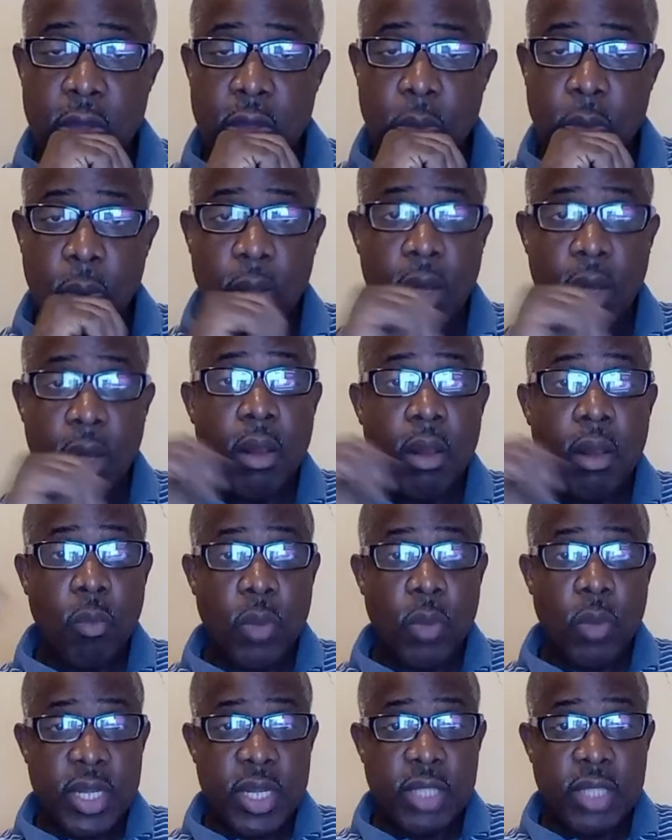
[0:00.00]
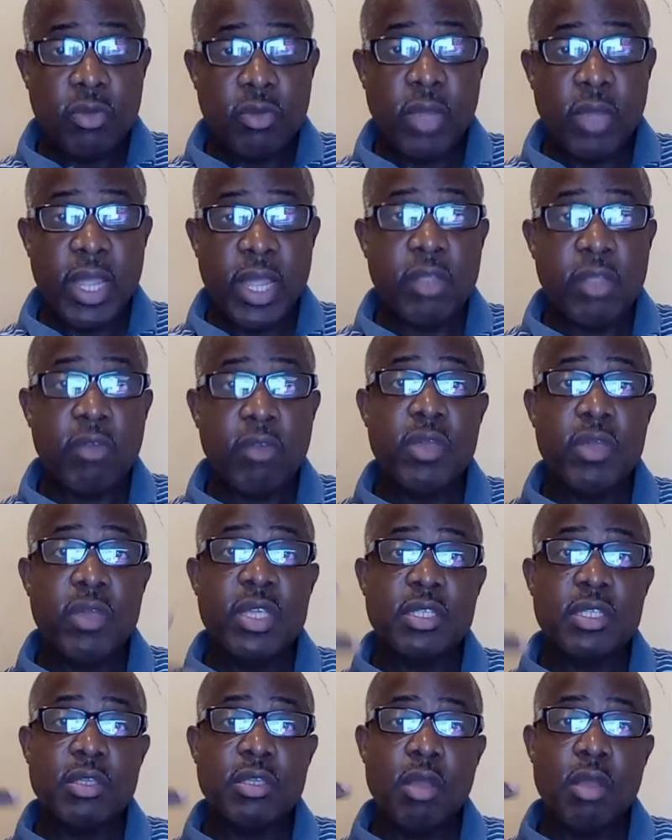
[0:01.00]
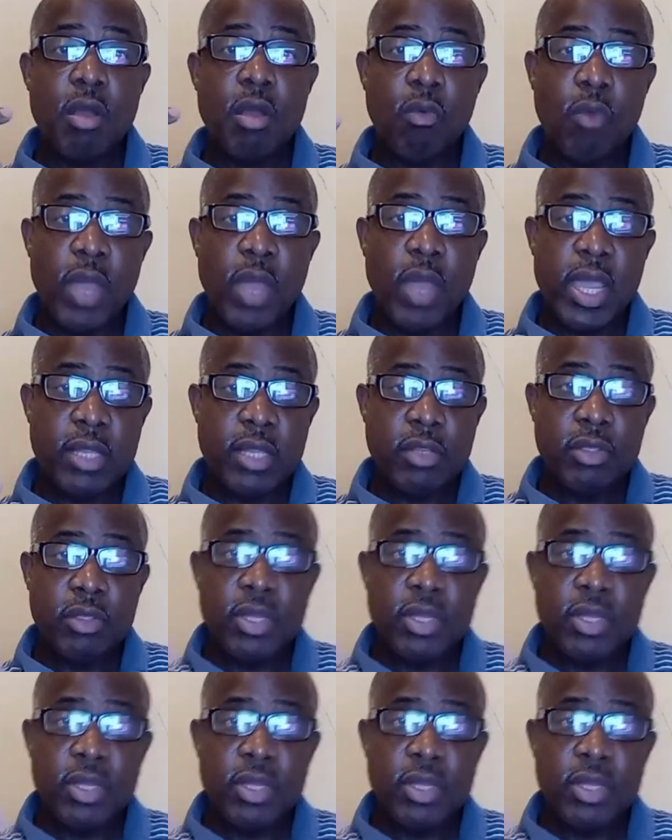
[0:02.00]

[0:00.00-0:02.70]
well, we need to increase your weight.